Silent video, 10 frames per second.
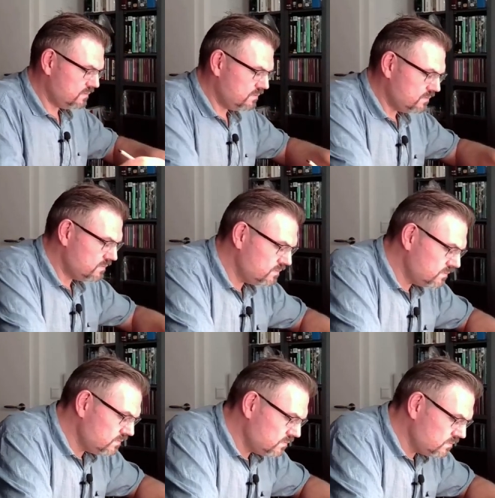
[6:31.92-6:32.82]

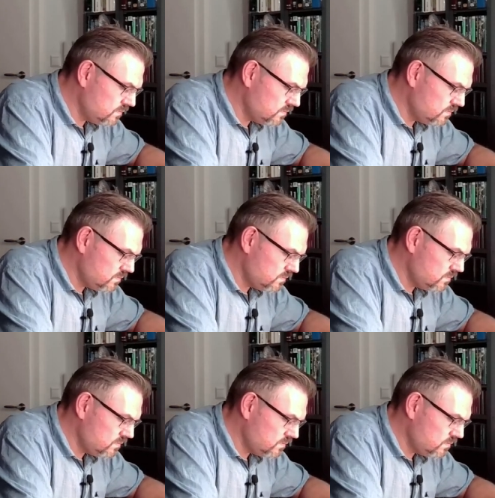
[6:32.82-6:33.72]

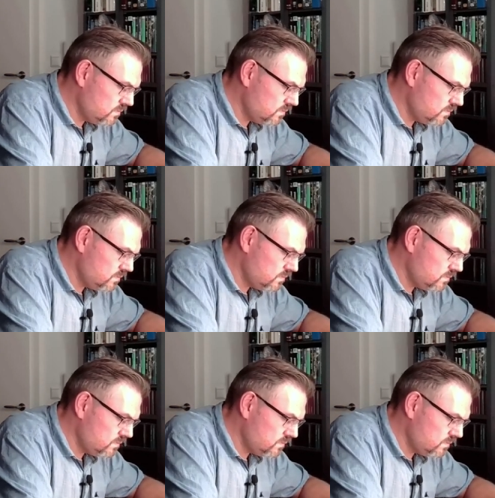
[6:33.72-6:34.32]
Nobody speaks.